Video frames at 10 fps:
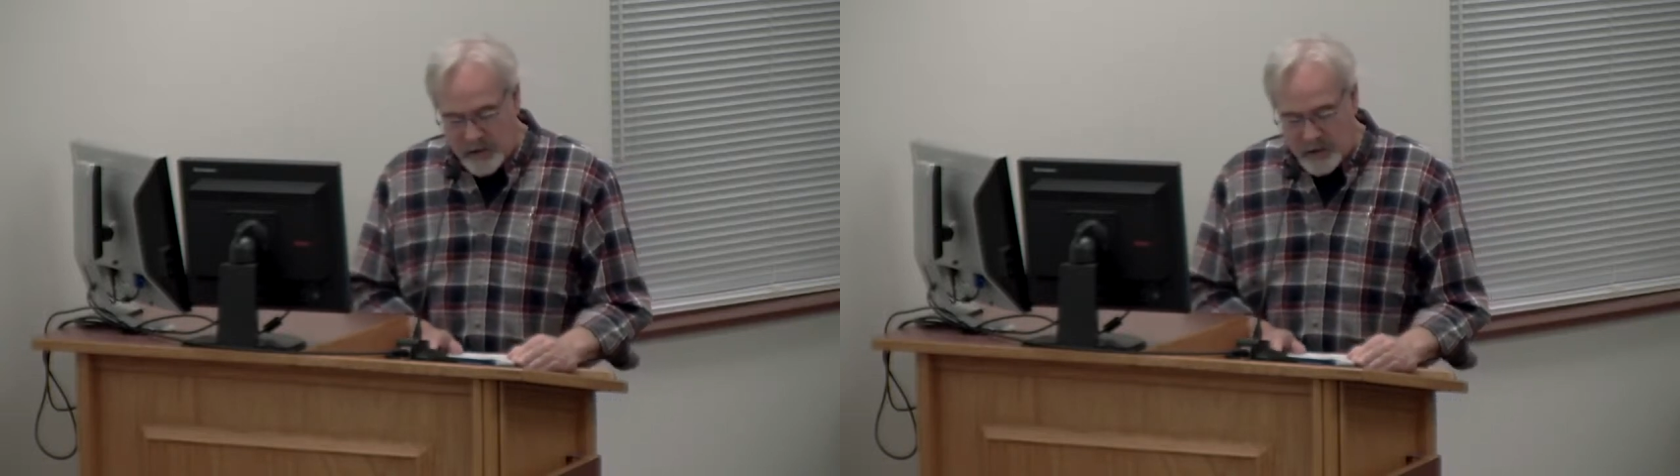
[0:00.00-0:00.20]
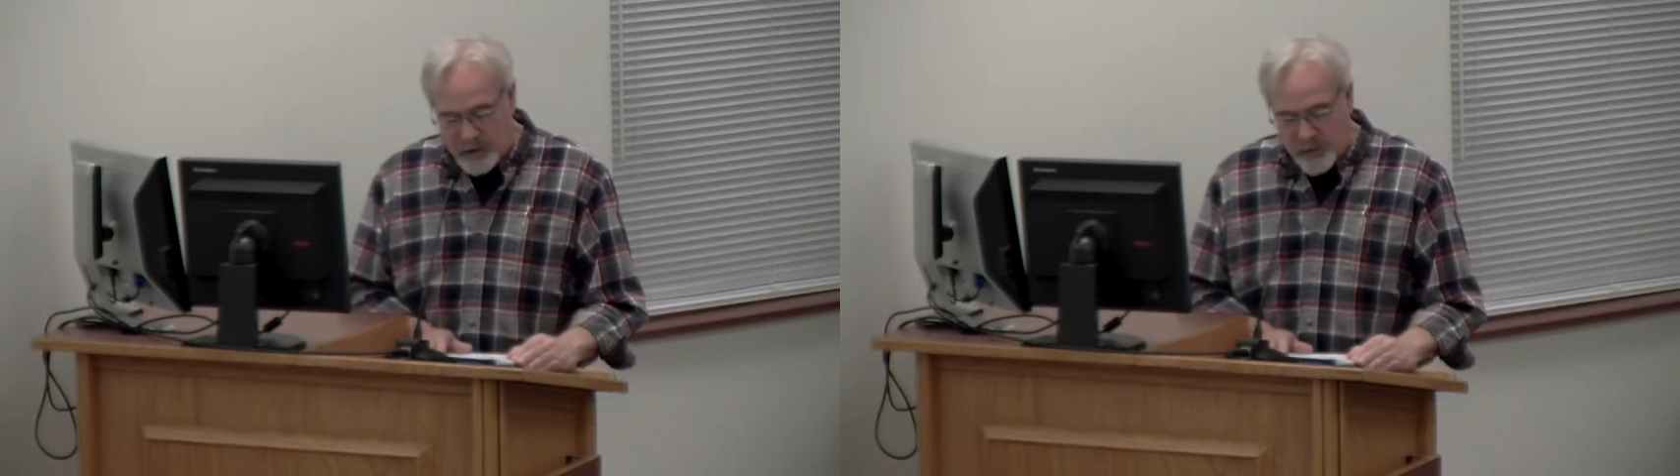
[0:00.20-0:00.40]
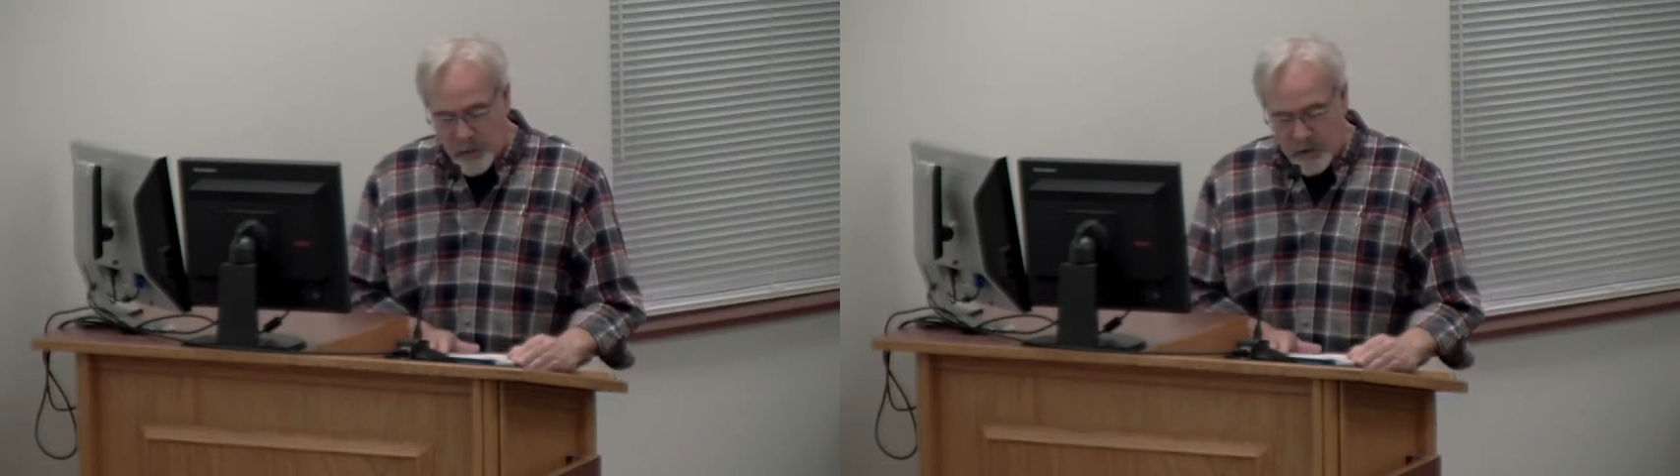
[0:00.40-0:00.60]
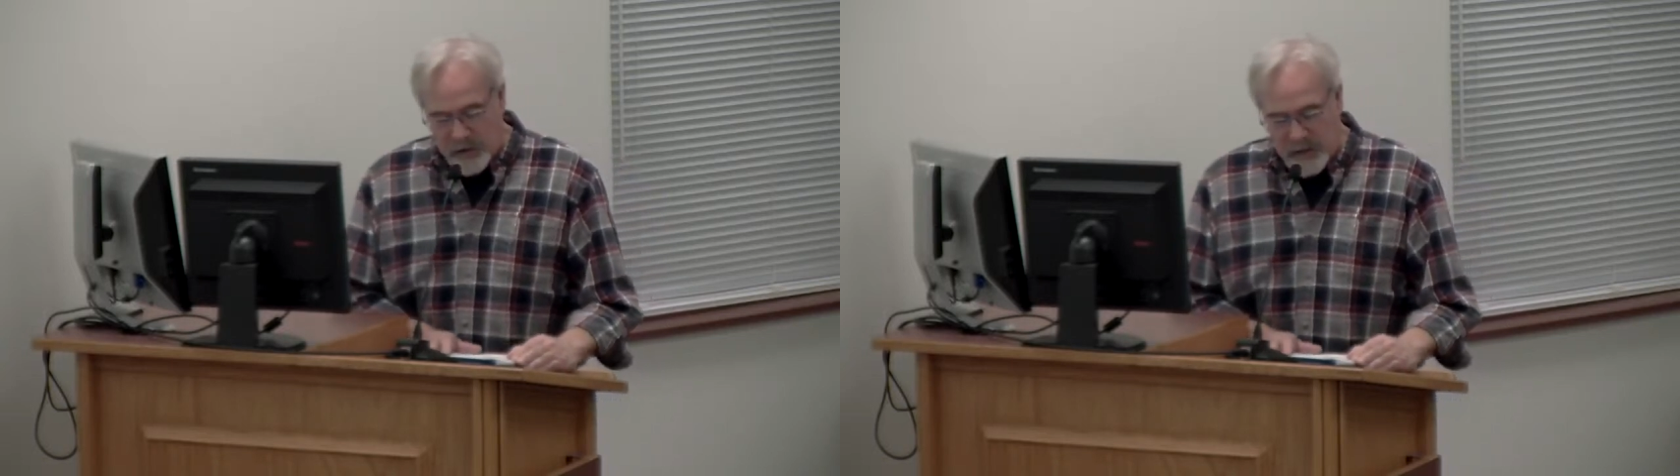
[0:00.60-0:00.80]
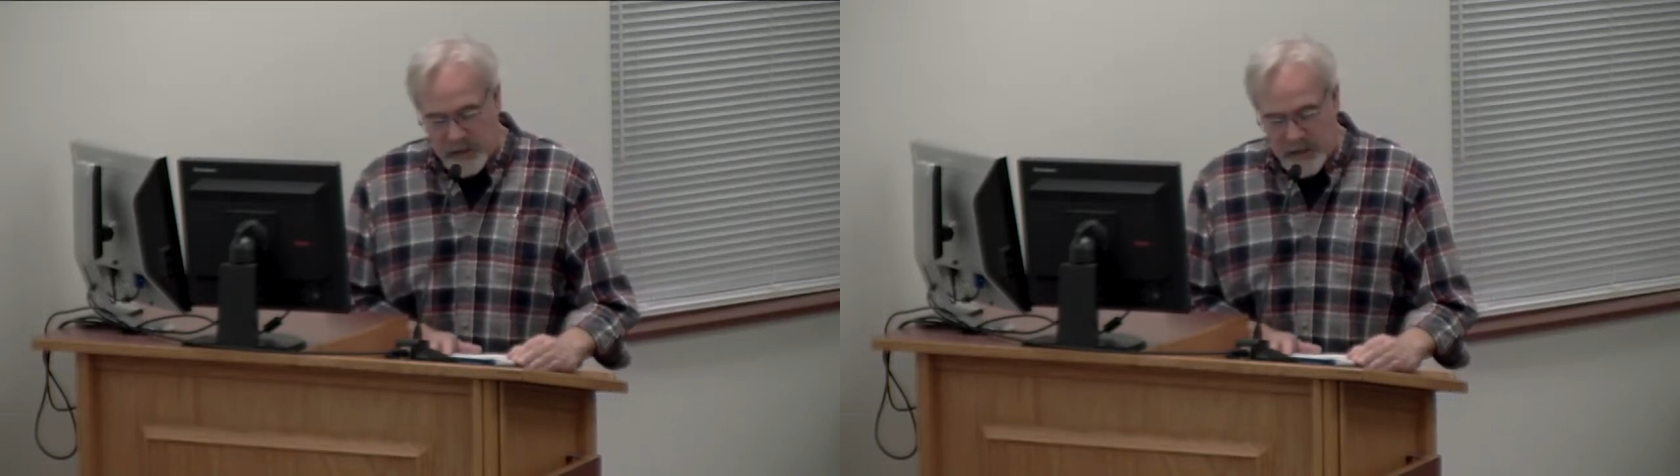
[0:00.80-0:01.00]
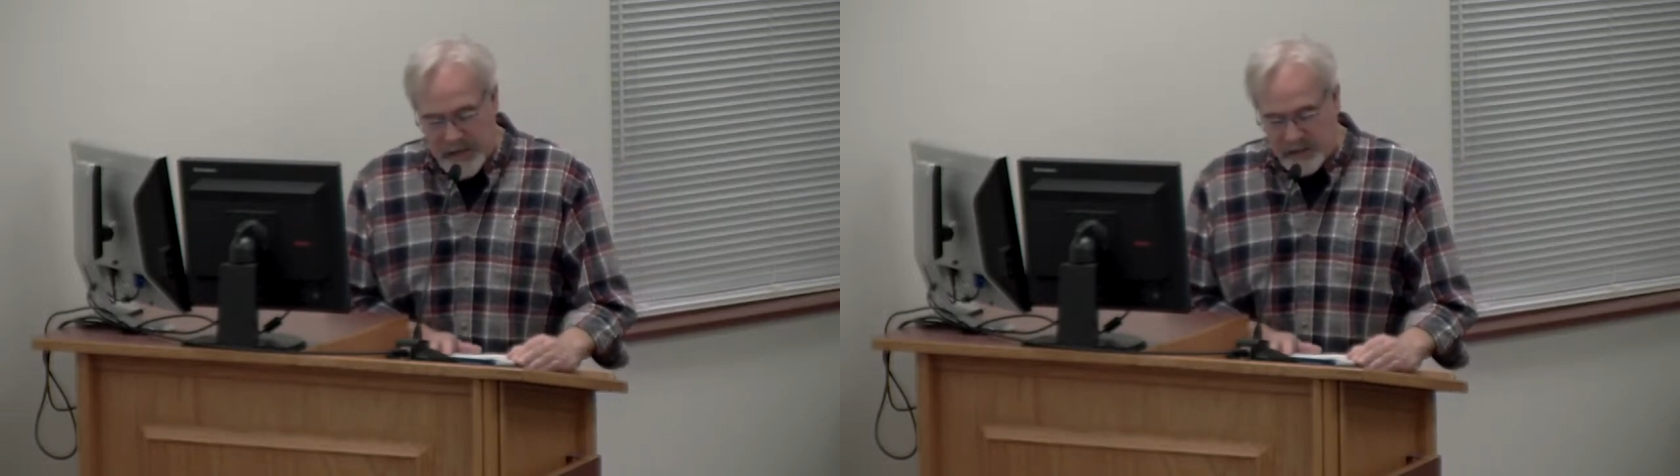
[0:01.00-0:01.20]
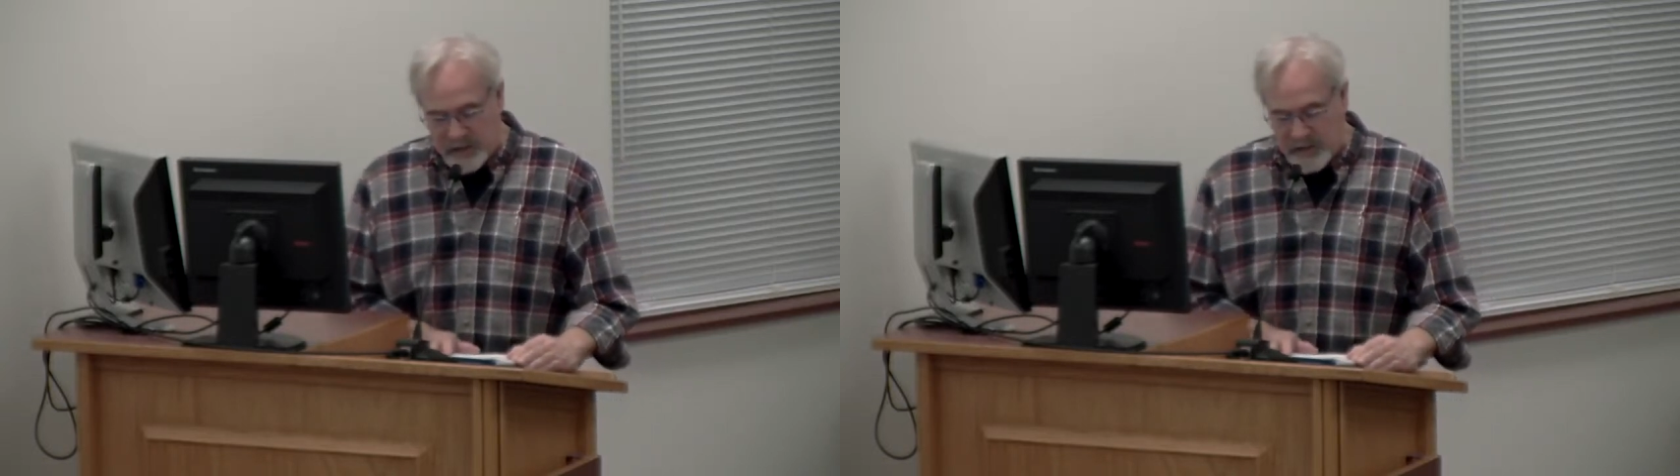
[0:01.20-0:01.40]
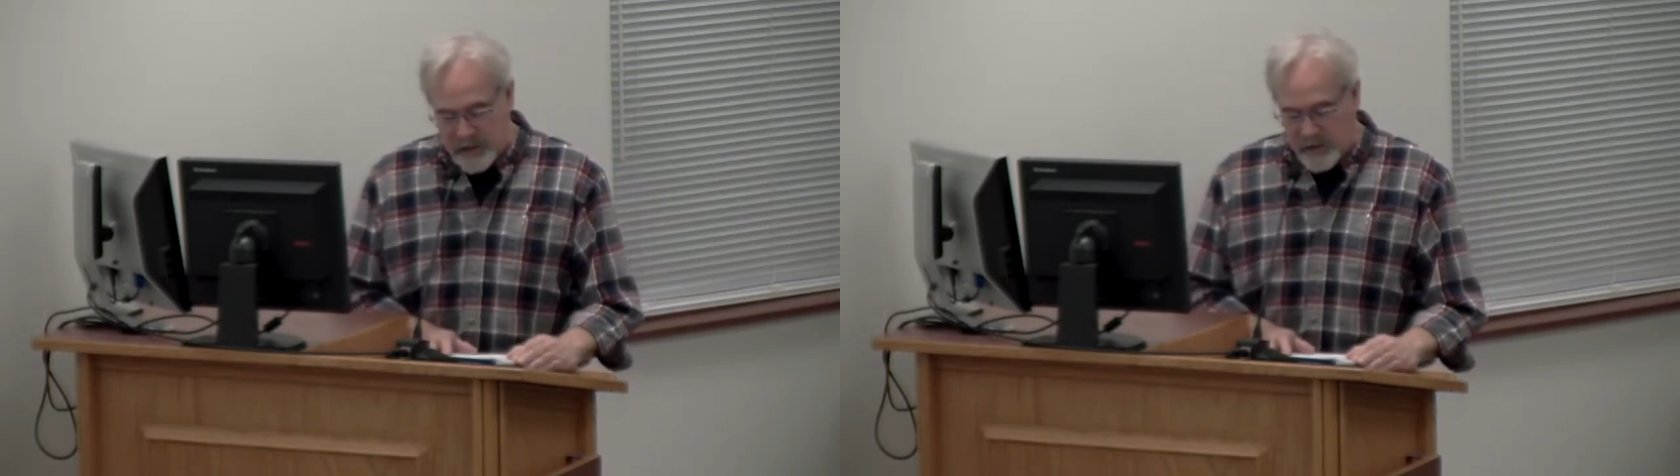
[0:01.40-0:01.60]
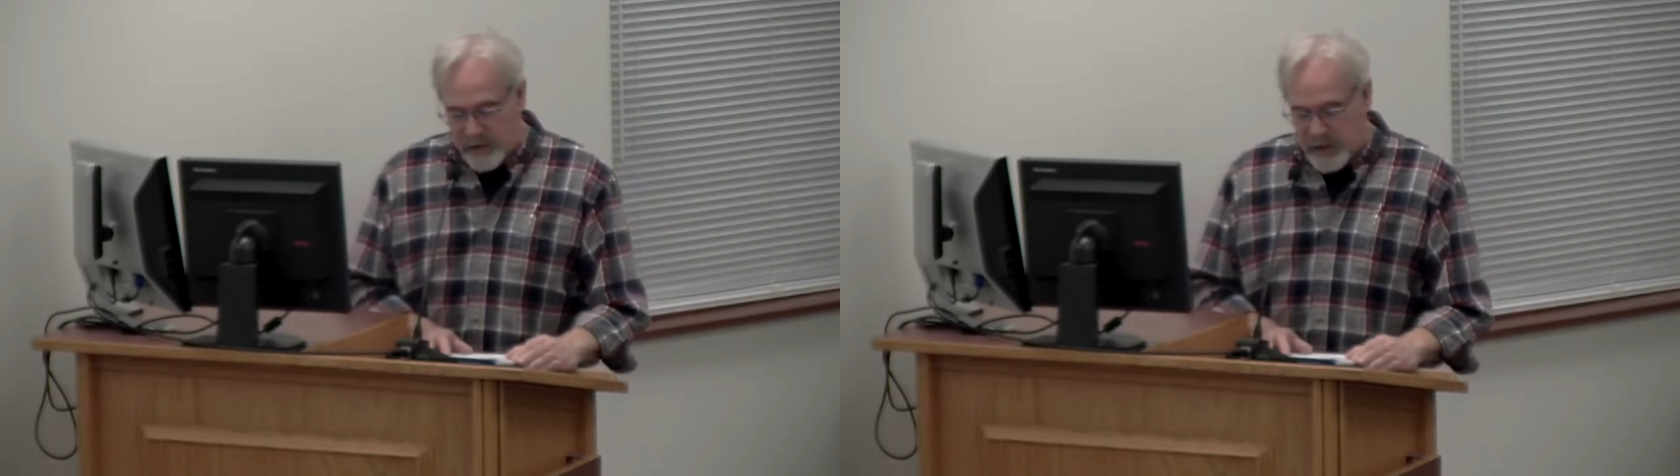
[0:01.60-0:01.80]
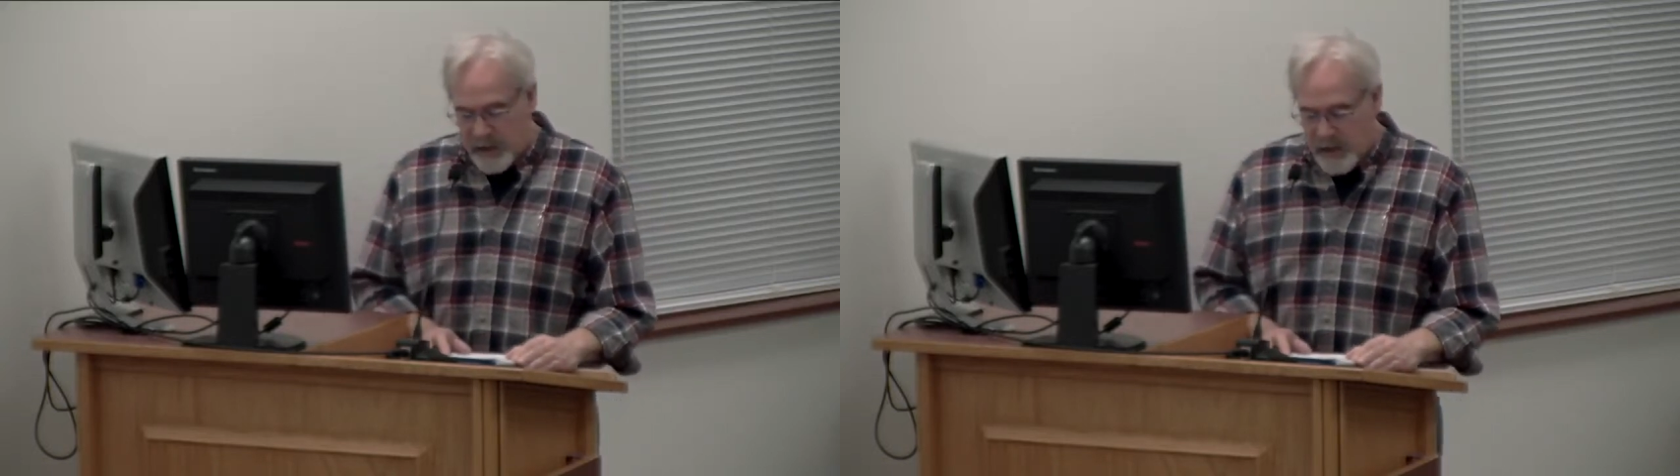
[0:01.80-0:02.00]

use more than is necessary